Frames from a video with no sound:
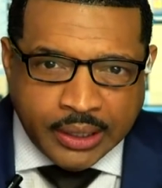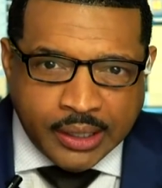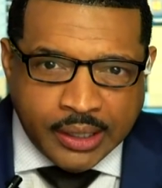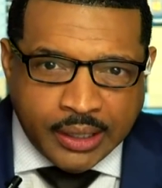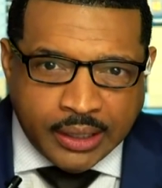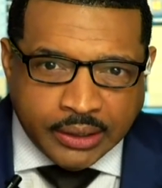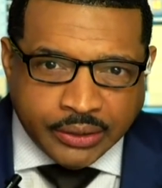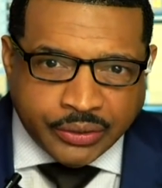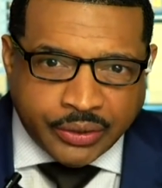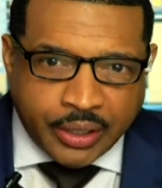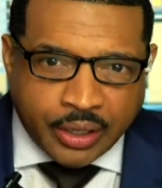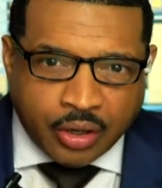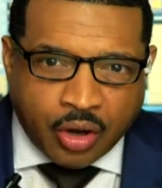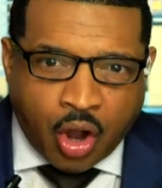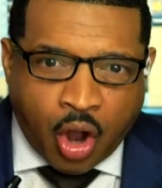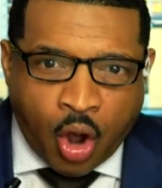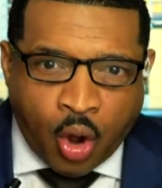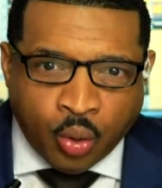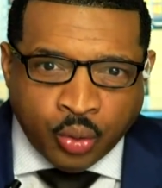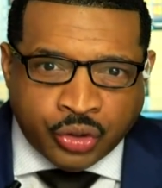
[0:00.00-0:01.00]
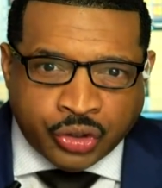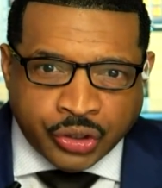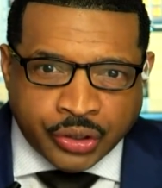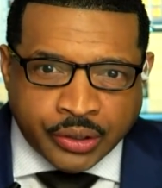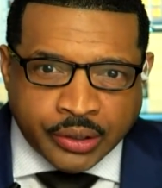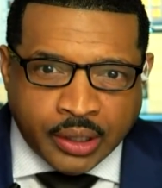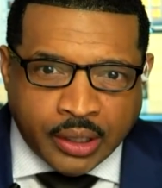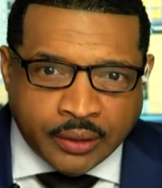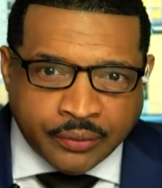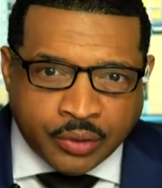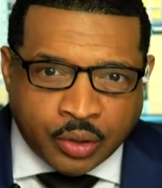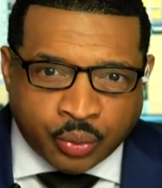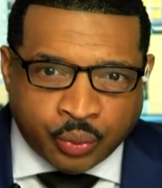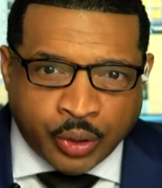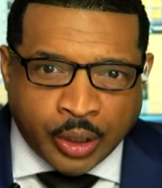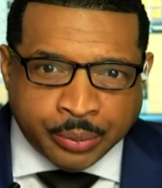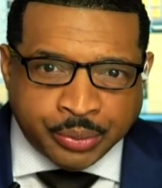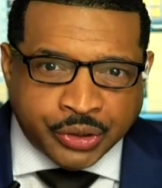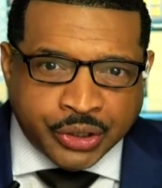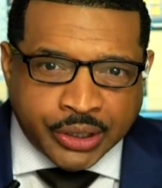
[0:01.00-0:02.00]
is their culture of
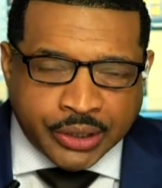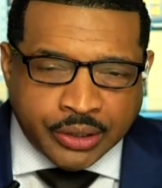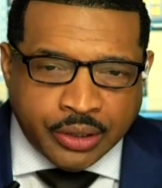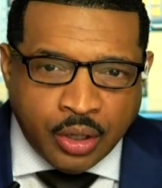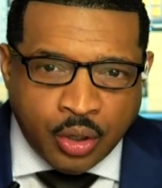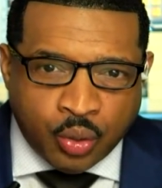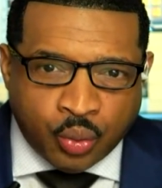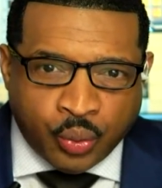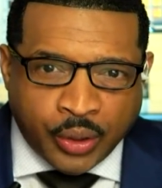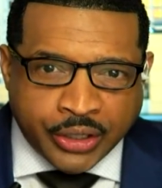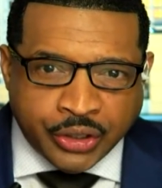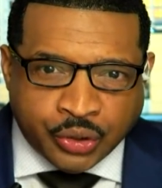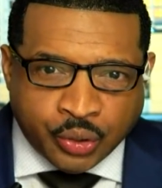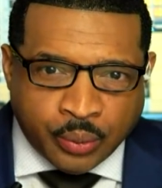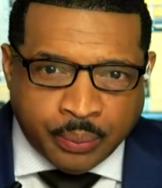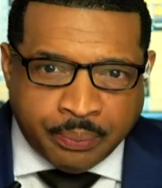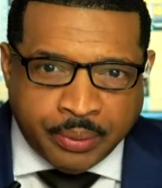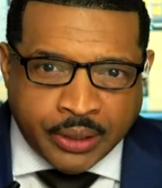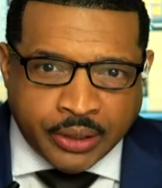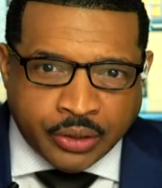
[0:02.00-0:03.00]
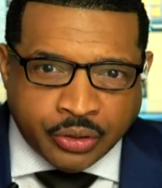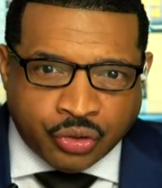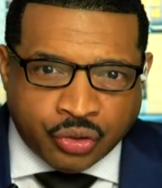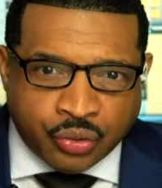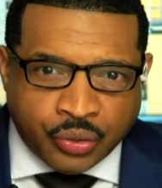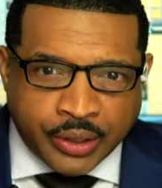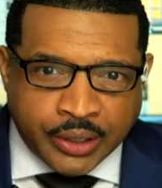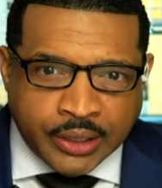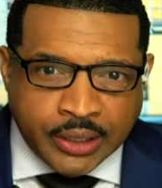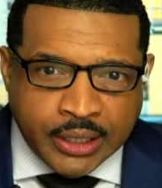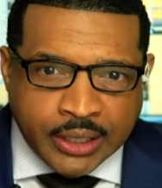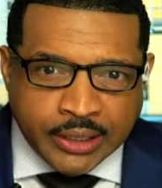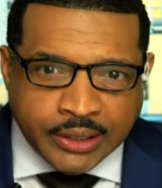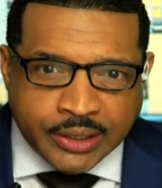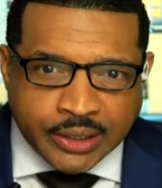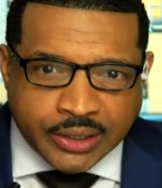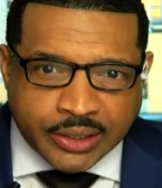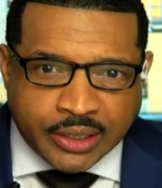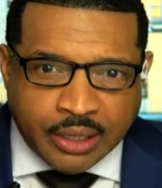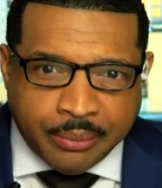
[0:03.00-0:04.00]
corruption, racial bigotry,
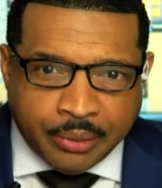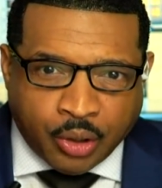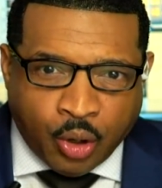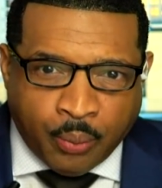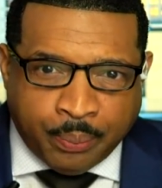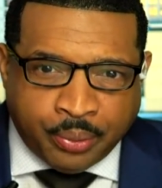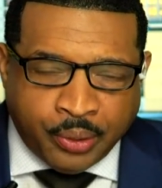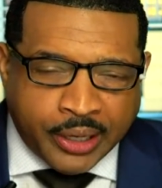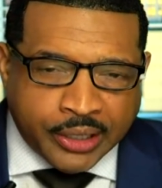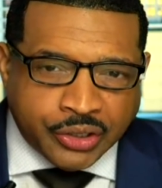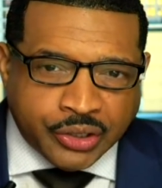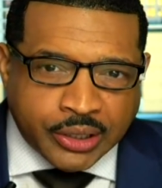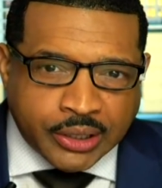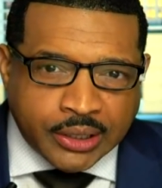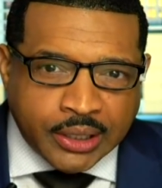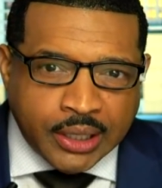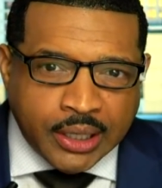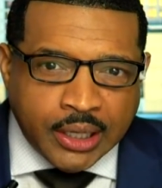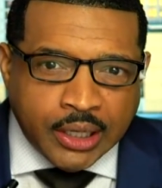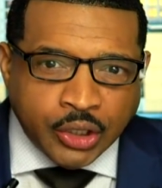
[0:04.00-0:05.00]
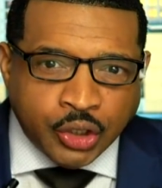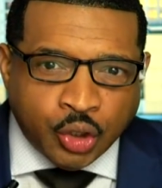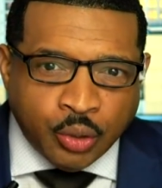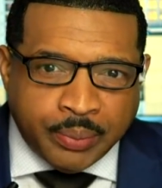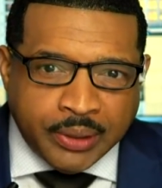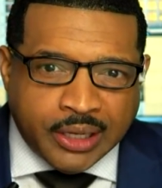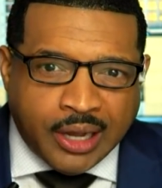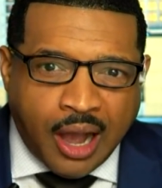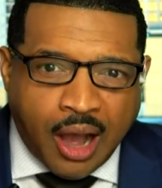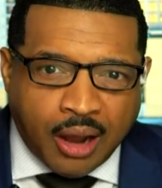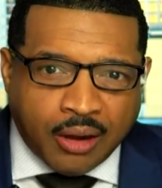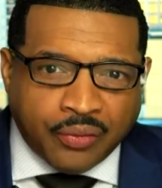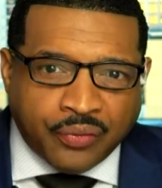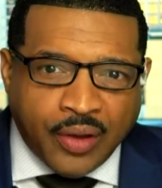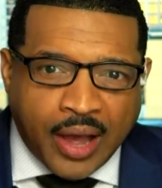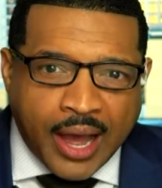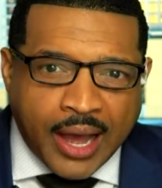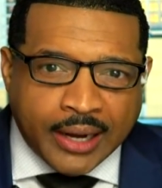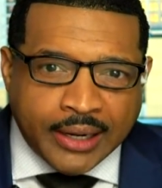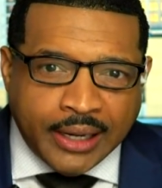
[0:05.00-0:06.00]
systemic oppression to be
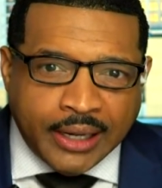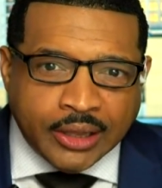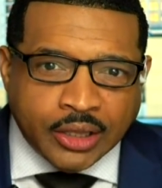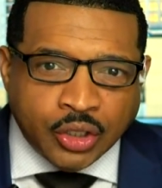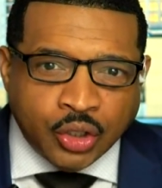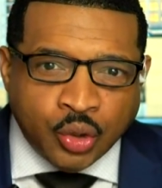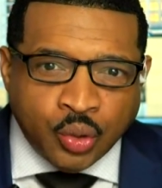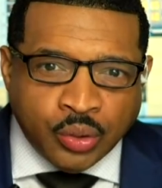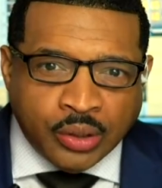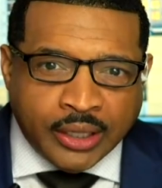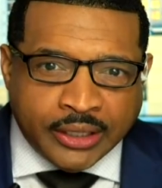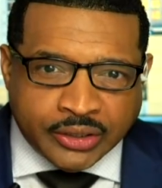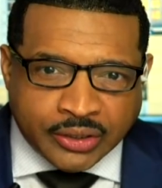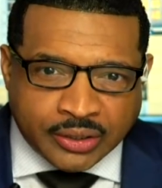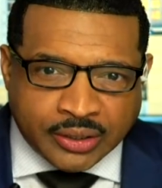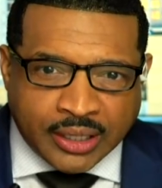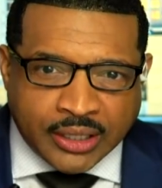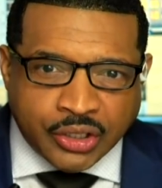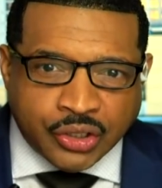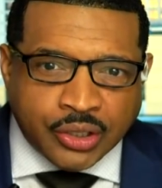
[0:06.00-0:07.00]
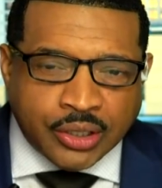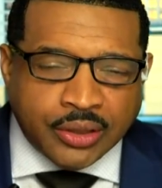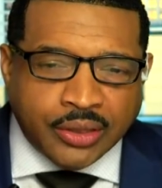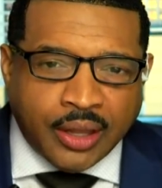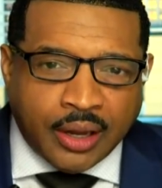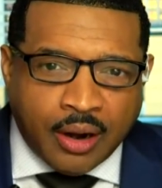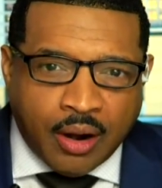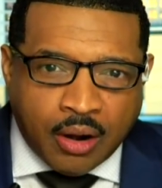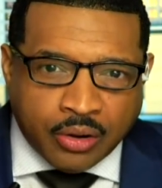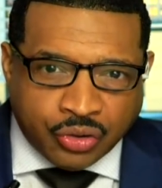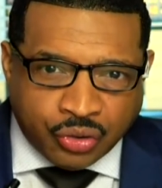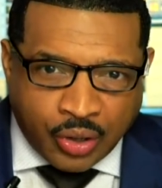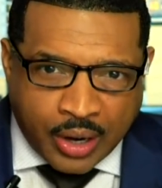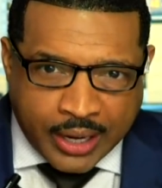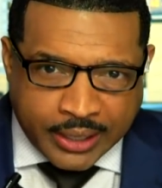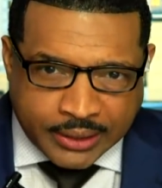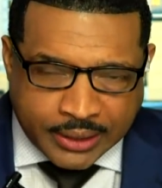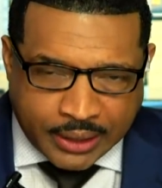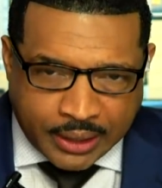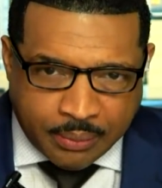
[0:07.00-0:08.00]
codified in the new legislation they are
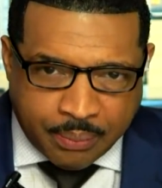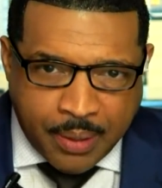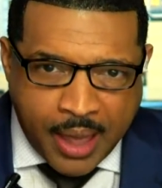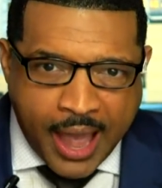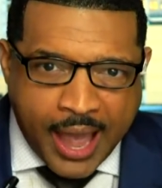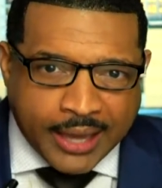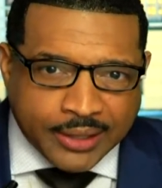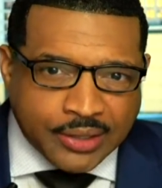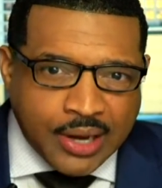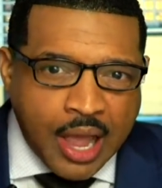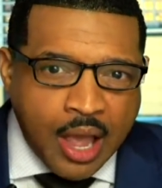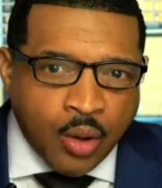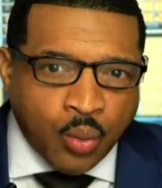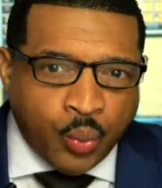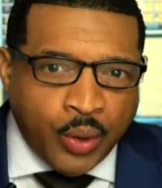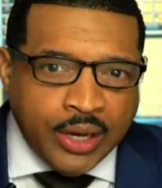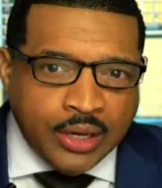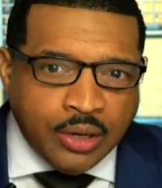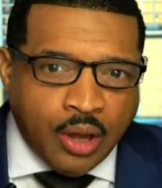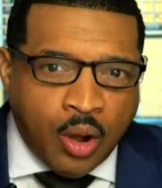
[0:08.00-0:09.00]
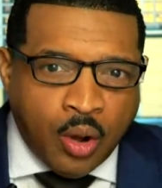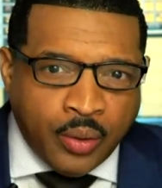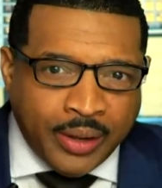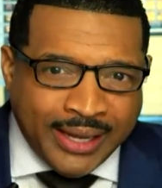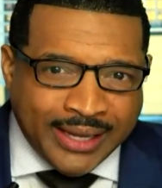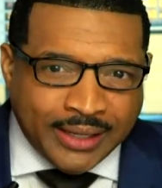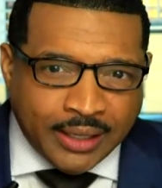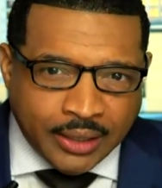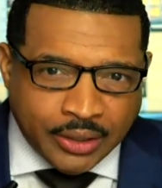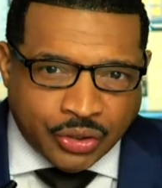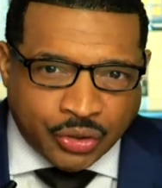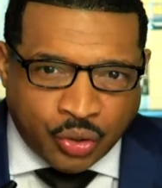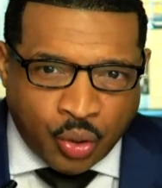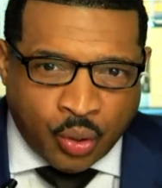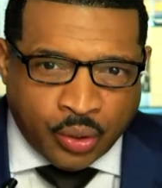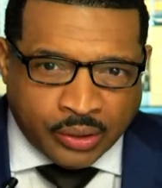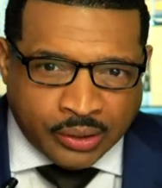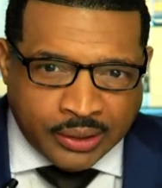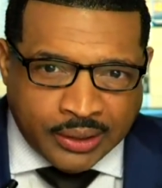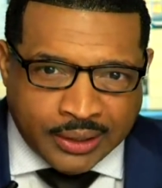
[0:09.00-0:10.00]
trying to get passed. We know it
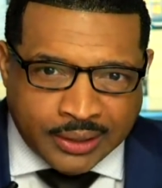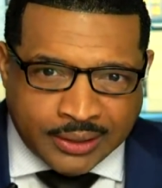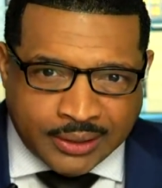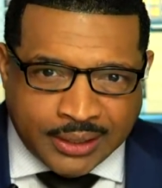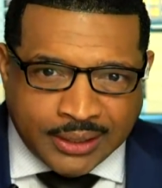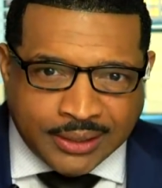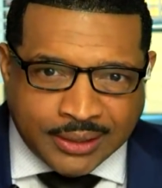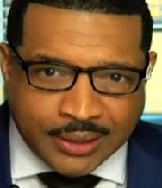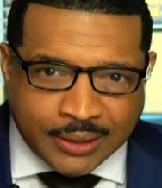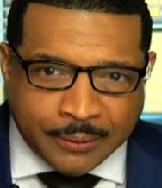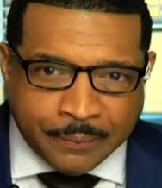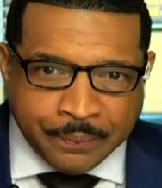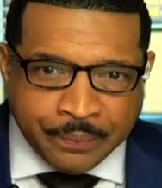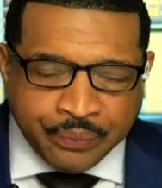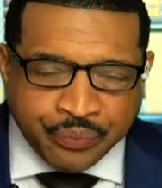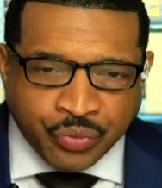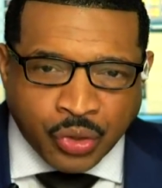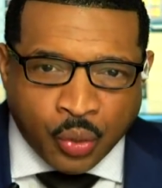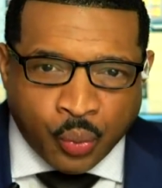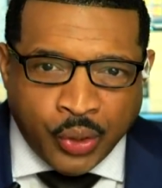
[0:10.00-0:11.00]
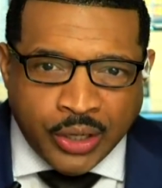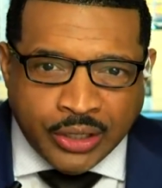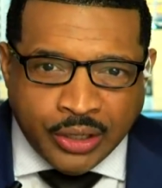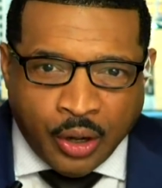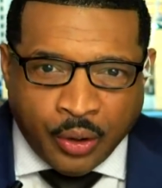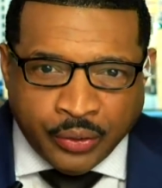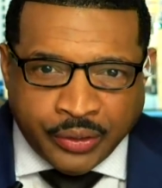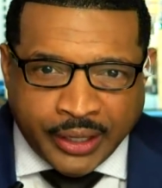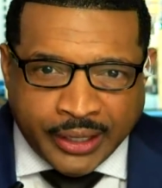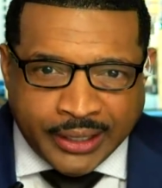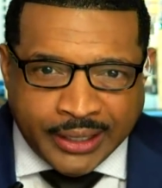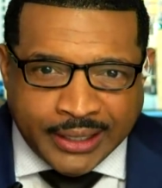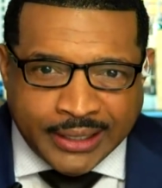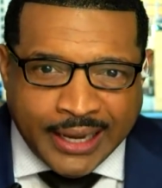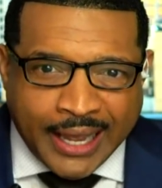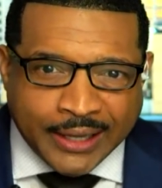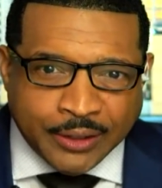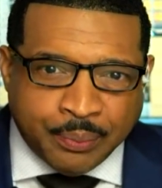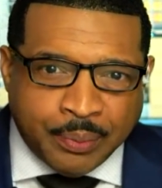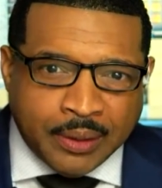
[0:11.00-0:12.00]
historically existed. We know that it
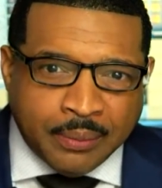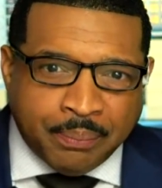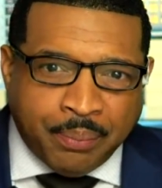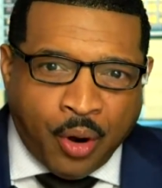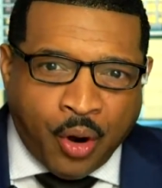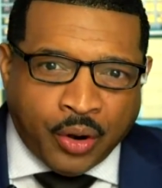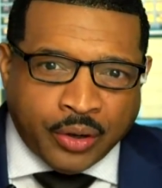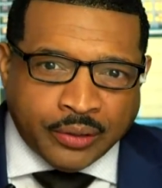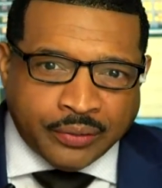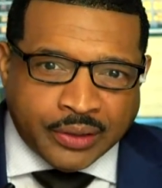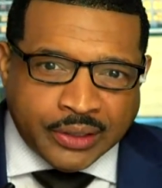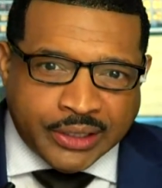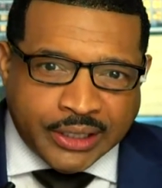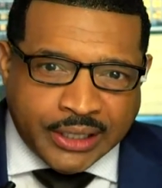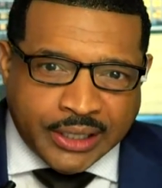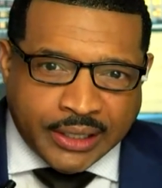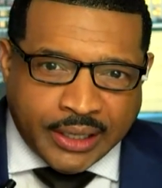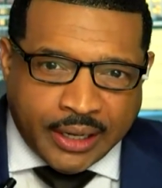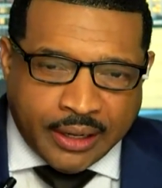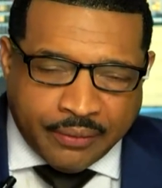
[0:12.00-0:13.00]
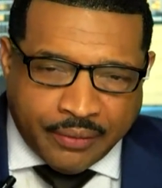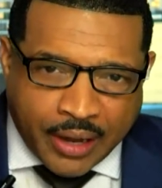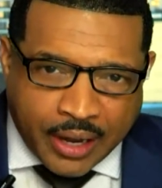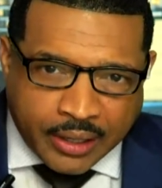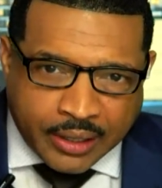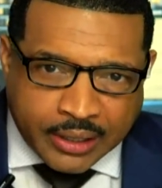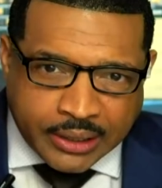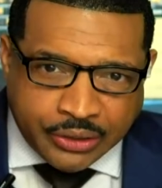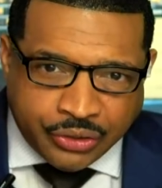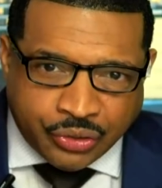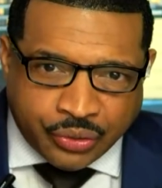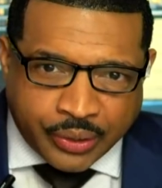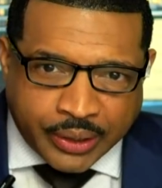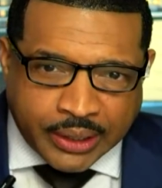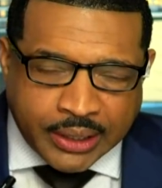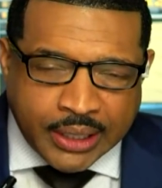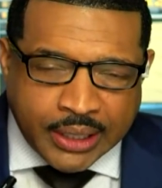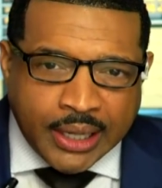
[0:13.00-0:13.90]
has been part of the DNA of our country.